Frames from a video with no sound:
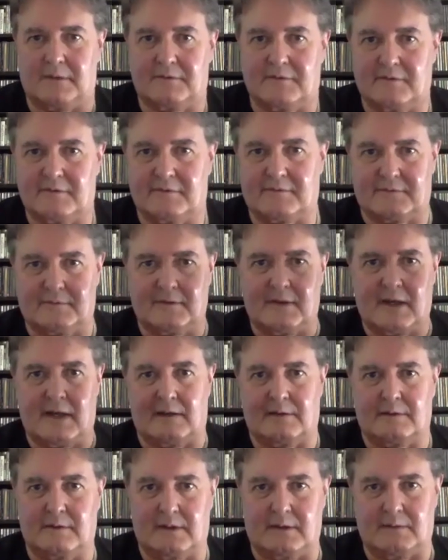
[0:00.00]
Is this
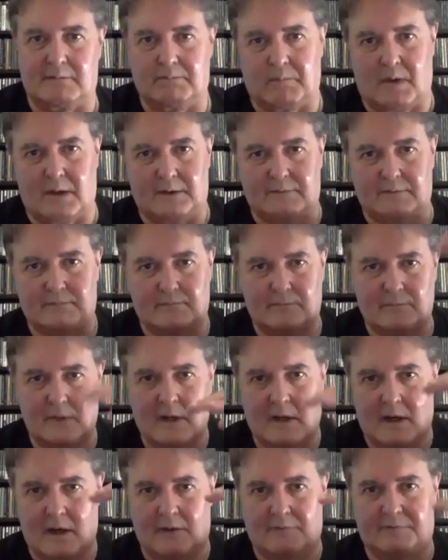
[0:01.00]
now the one
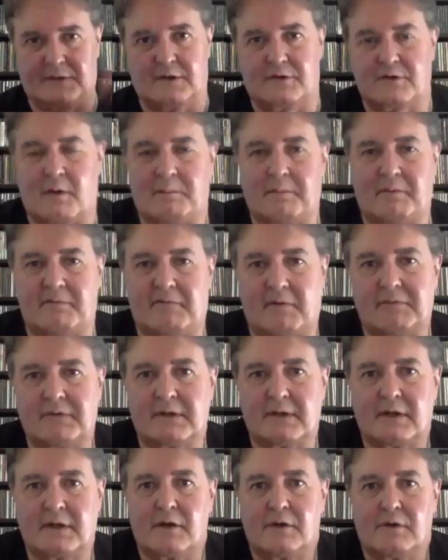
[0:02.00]
over the top of
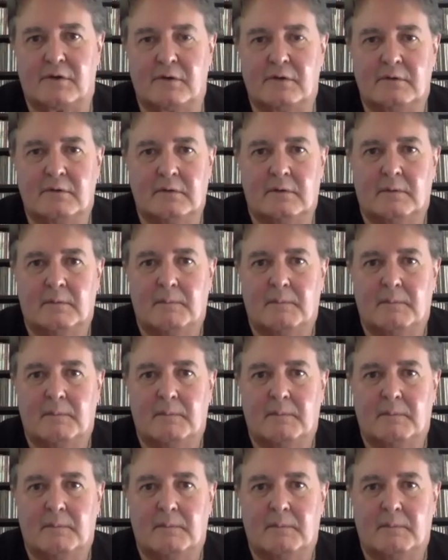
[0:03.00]
everything you do?